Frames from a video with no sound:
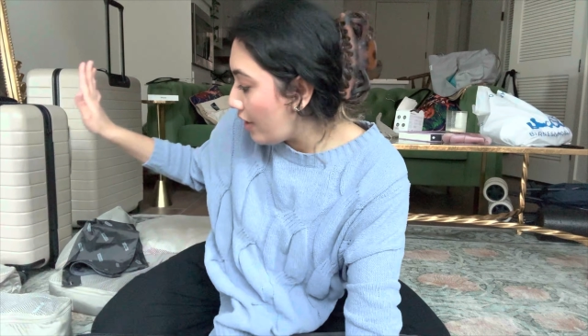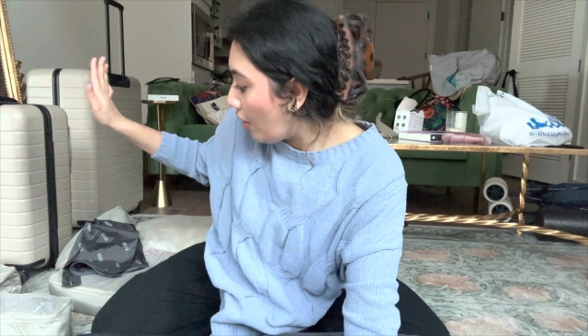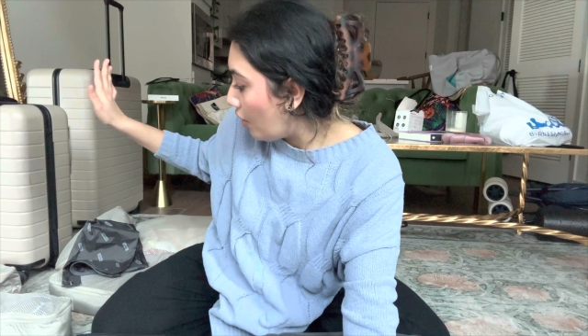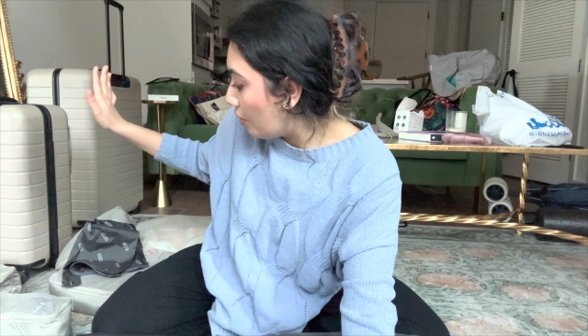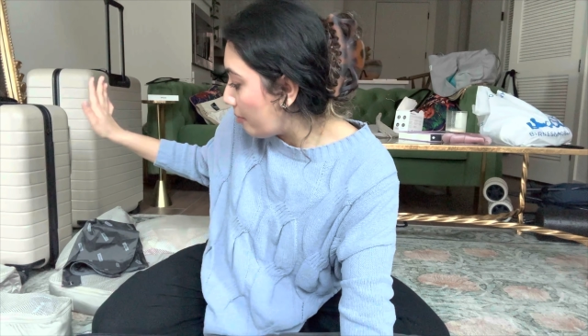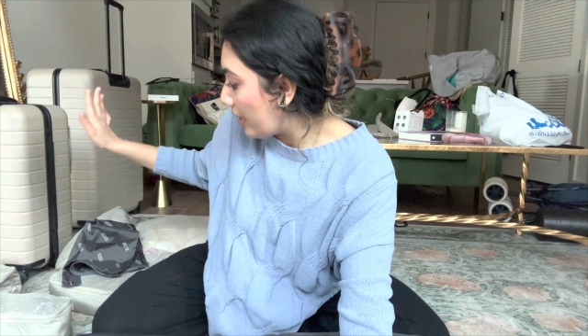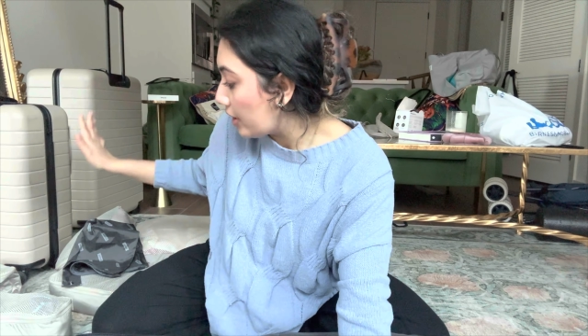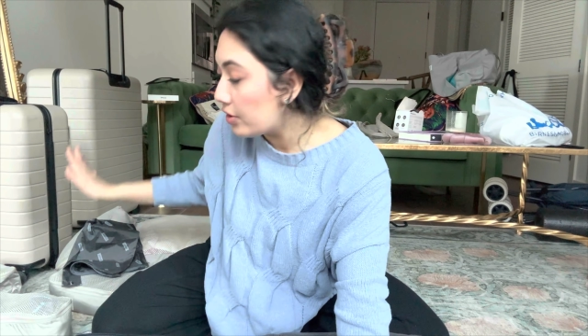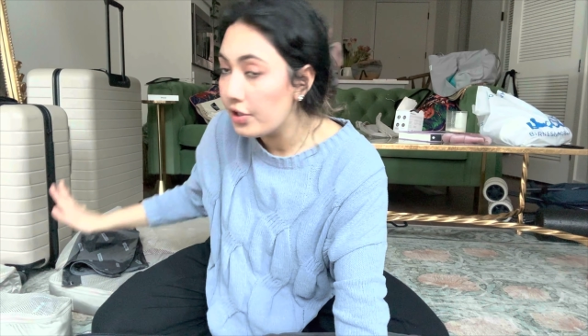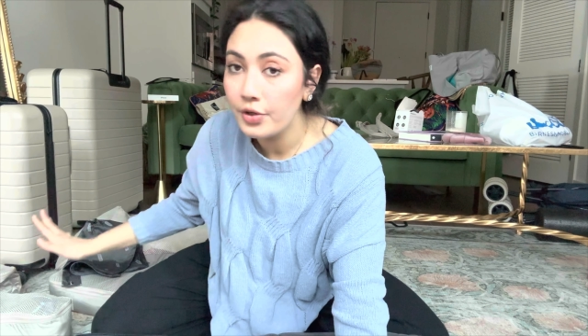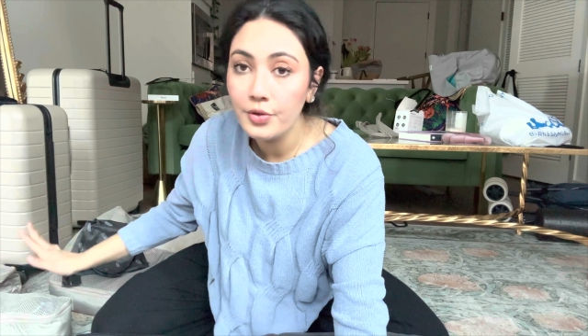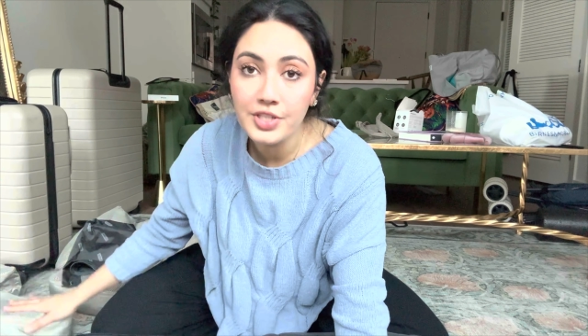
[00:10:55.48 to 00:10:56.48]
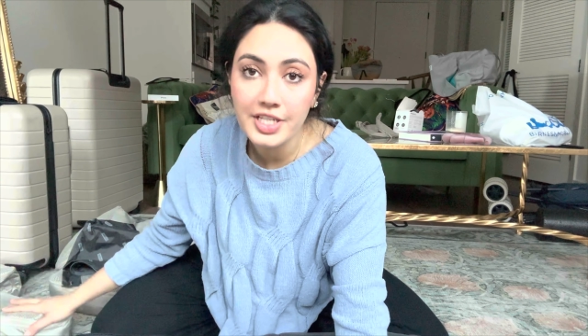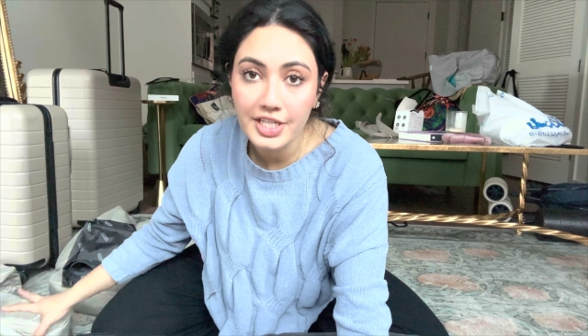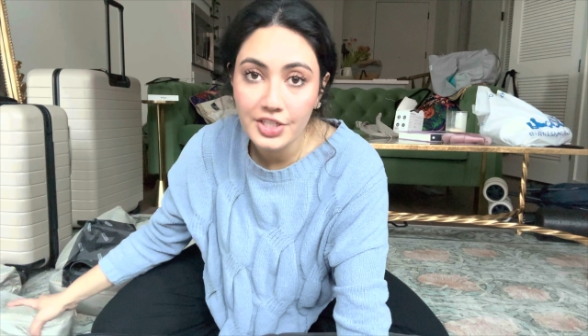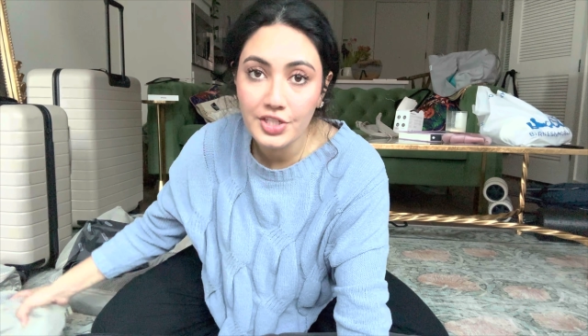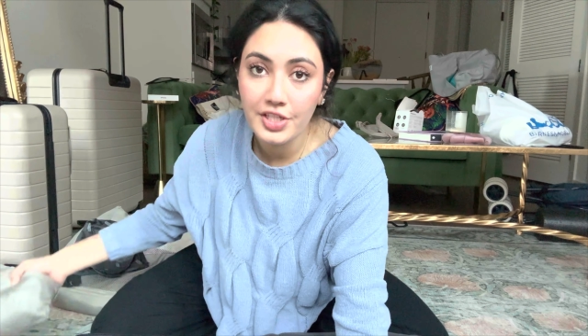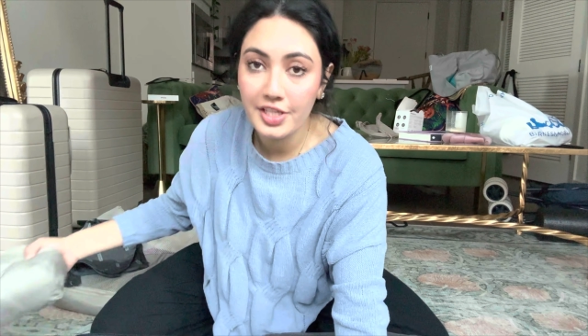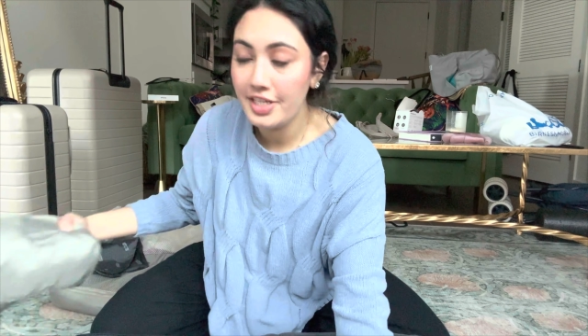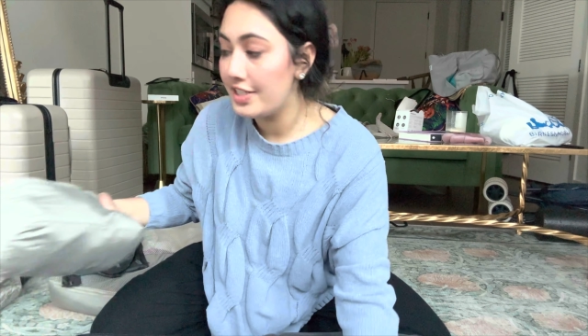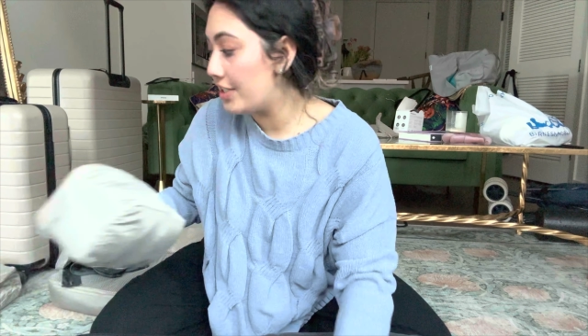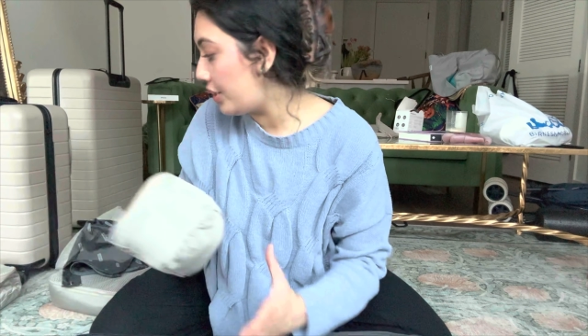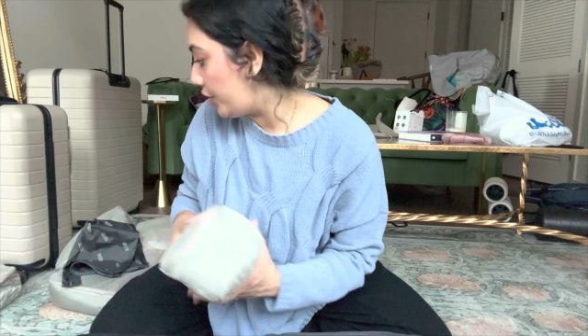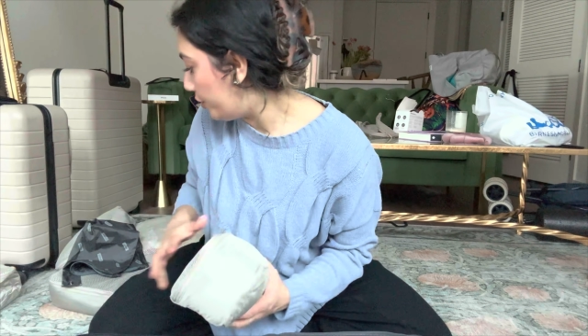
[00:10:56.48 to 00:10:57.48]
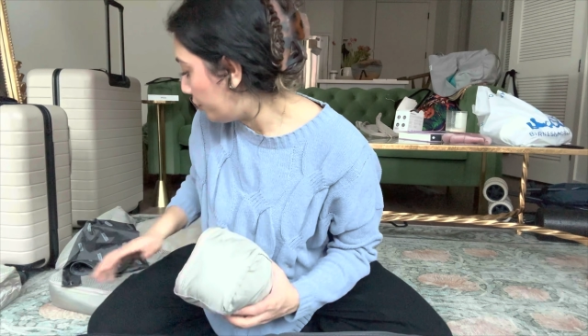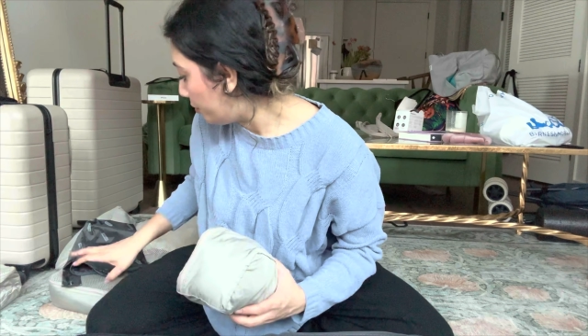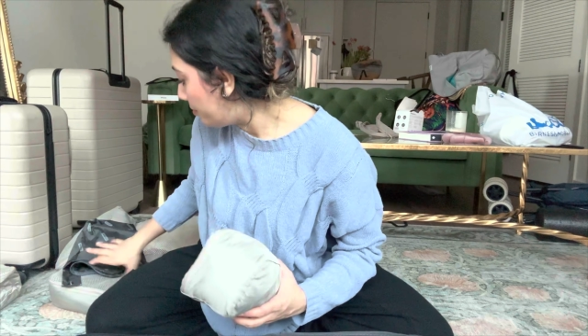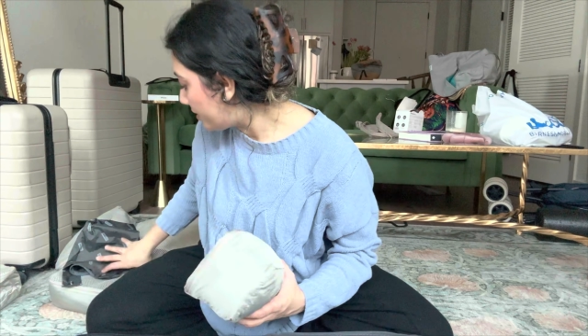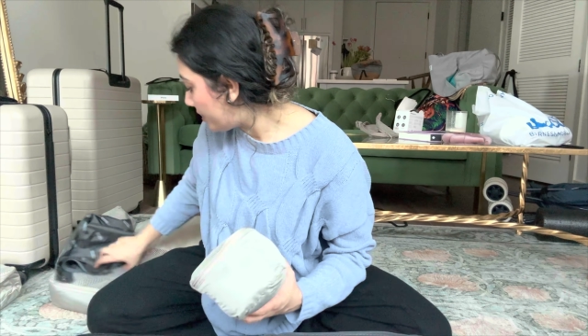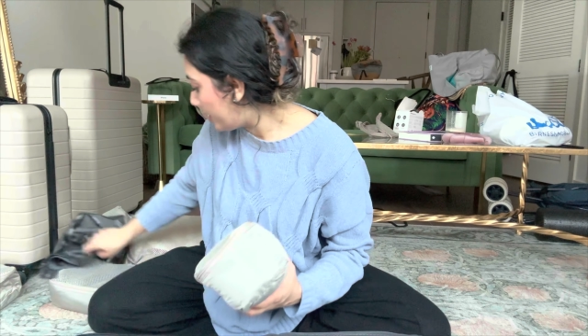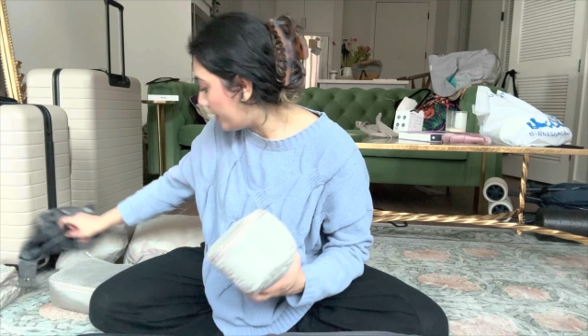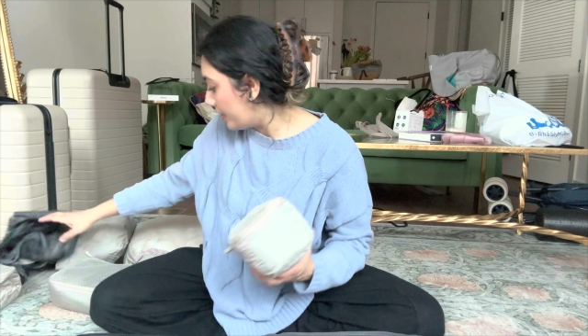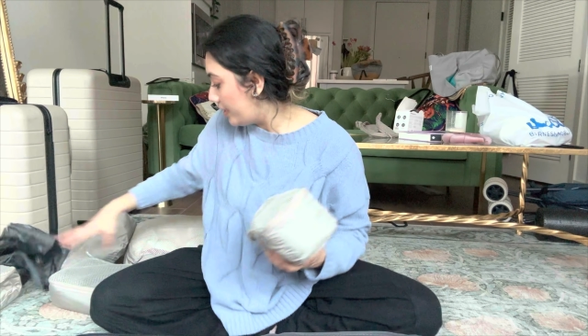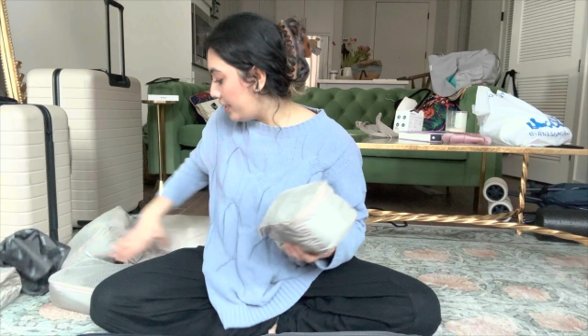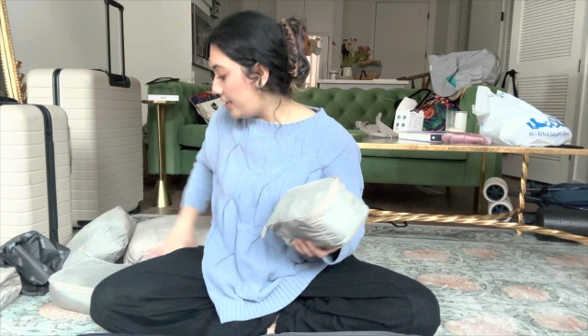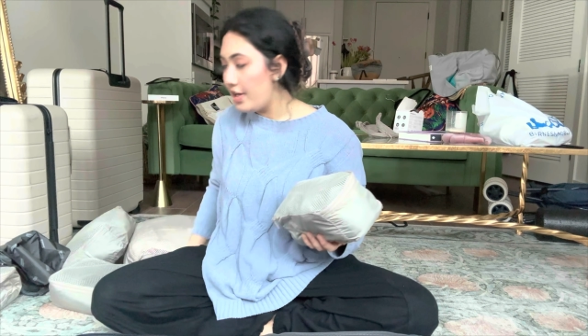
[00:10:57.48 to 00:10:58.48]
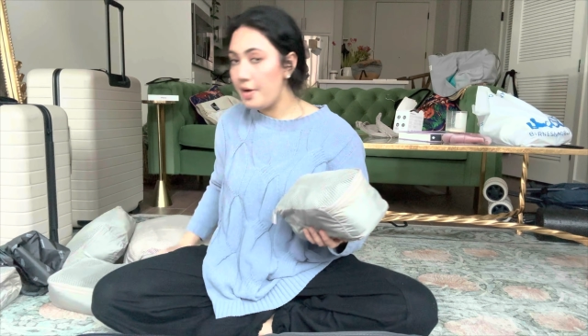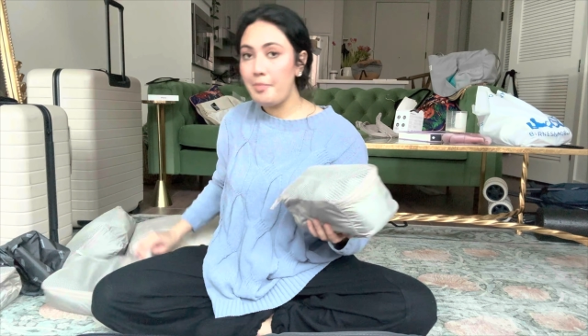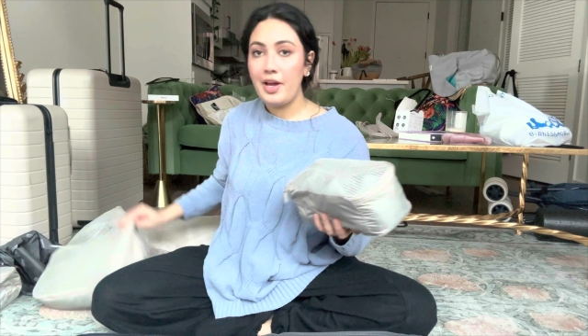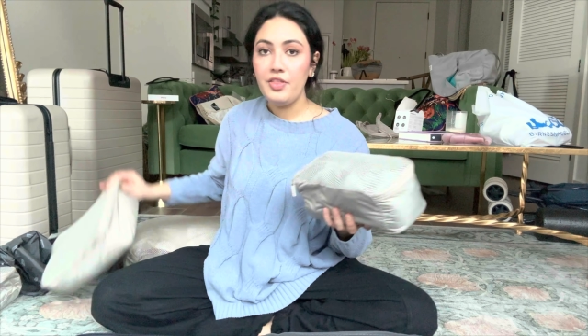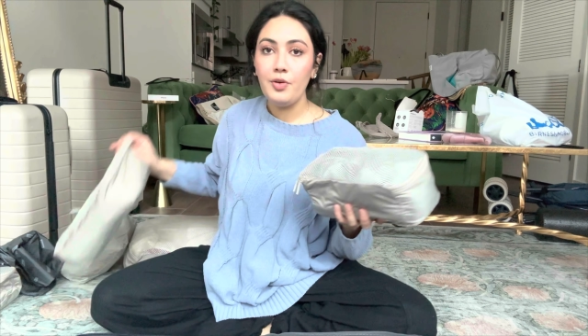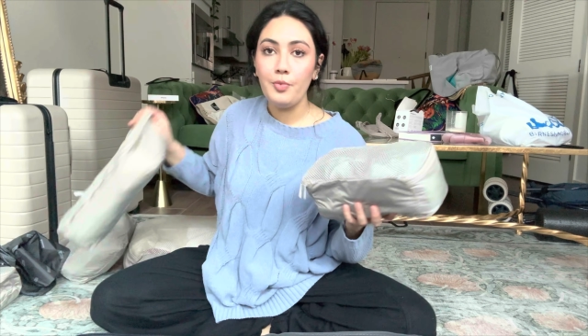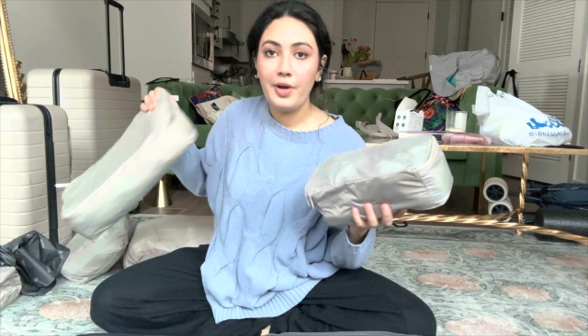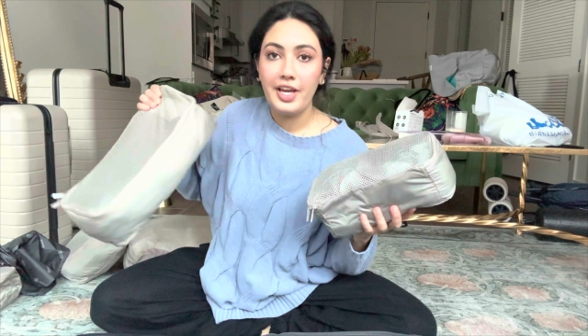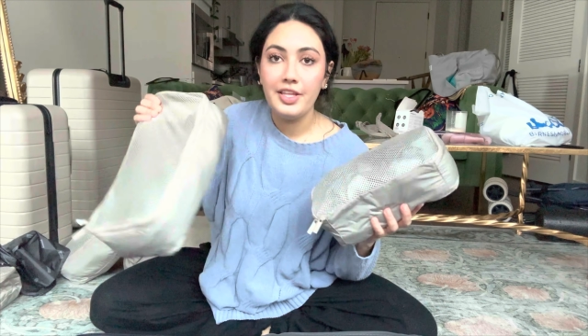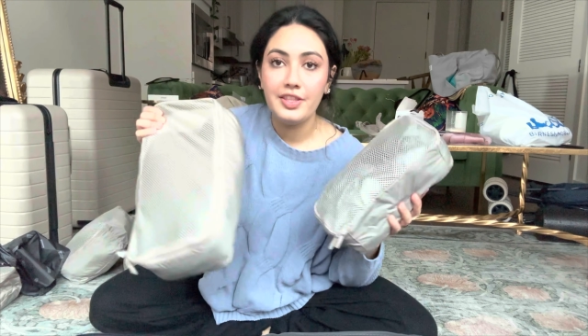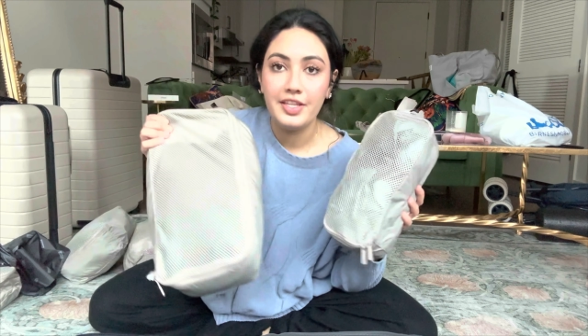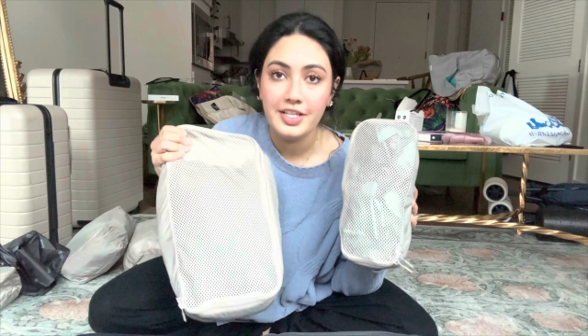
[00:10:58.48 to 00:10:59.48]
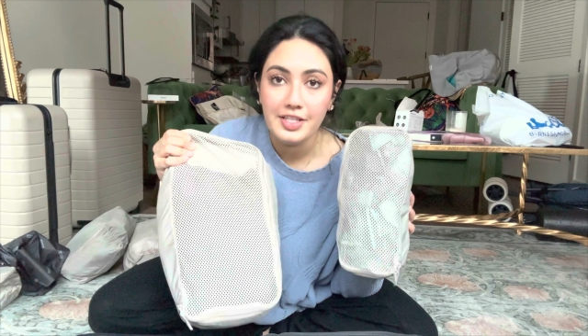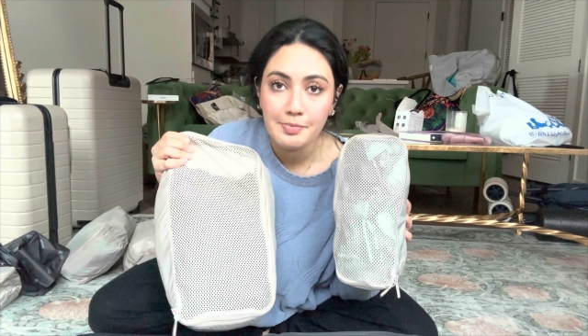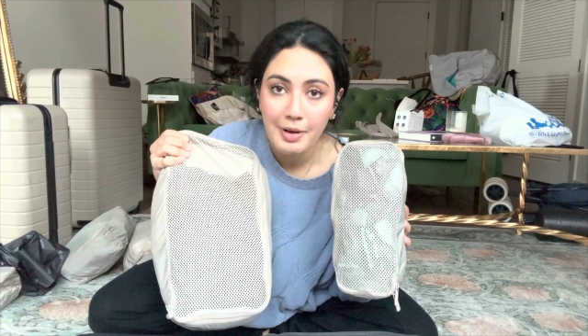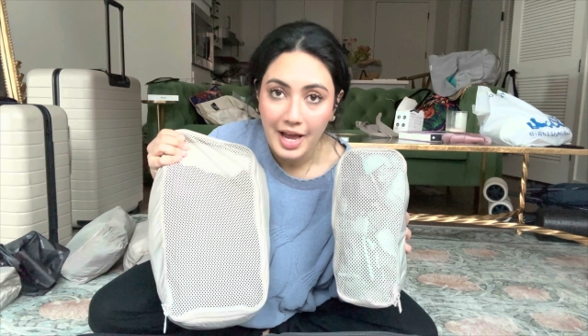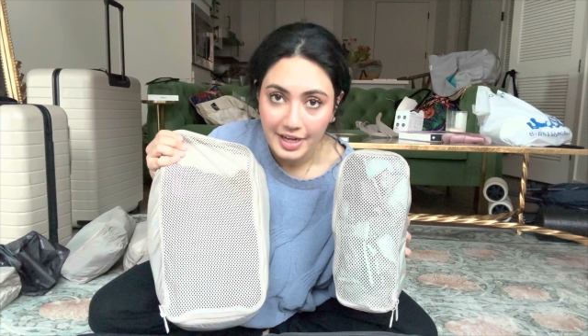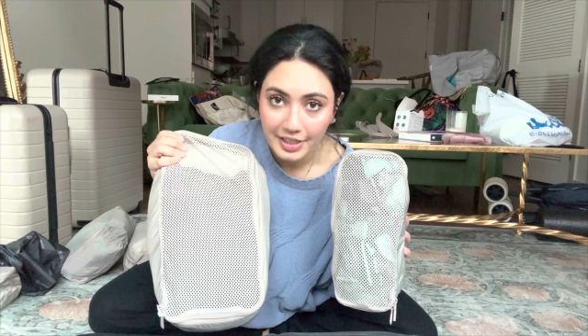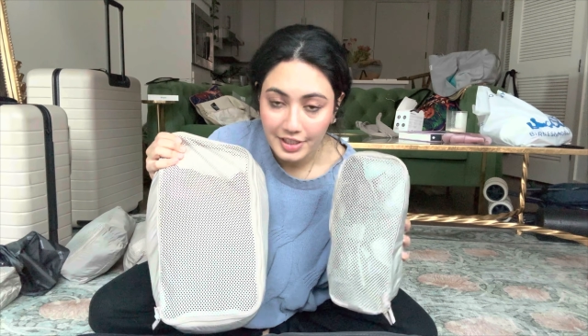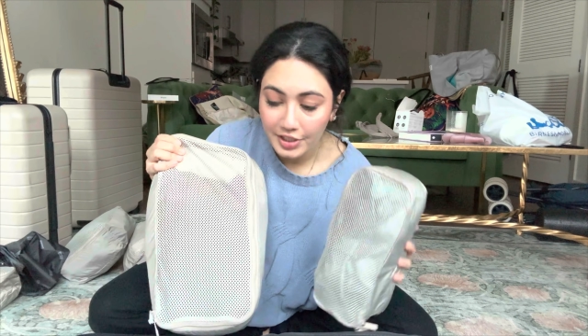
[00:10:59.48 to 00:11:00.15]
all my clothes into these cubes. By the way, these packing